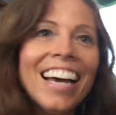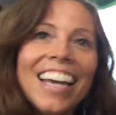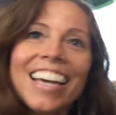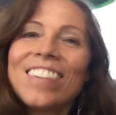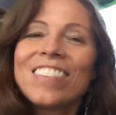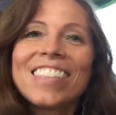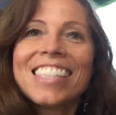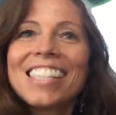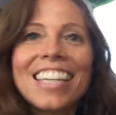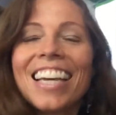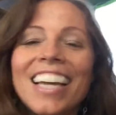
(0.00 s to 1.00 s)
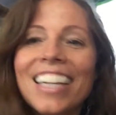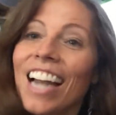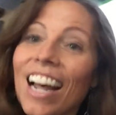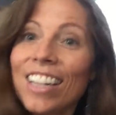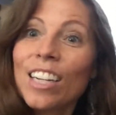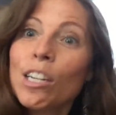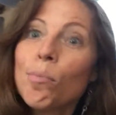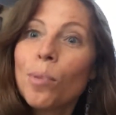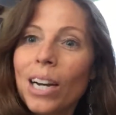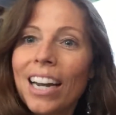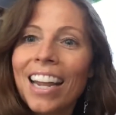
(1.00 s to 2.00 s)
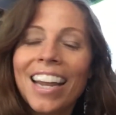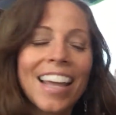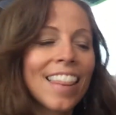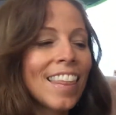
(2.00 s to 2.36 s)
it was not looking pretty.